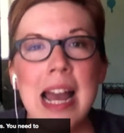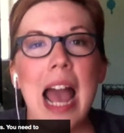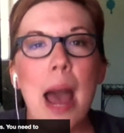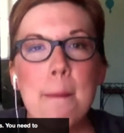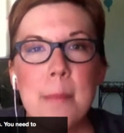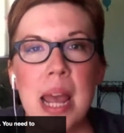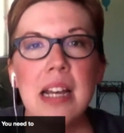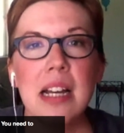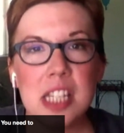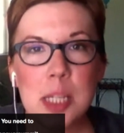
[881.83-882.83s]
and make
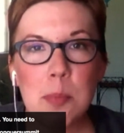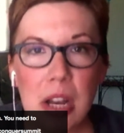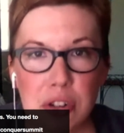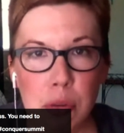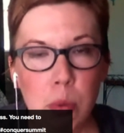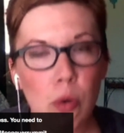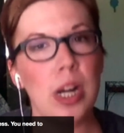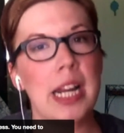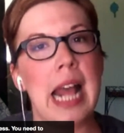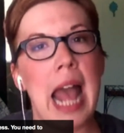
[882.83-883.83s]
a special
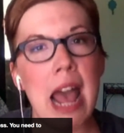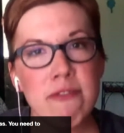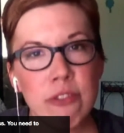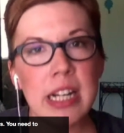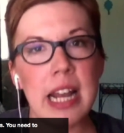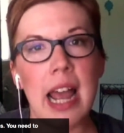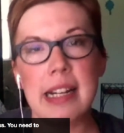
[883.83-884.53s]
point every day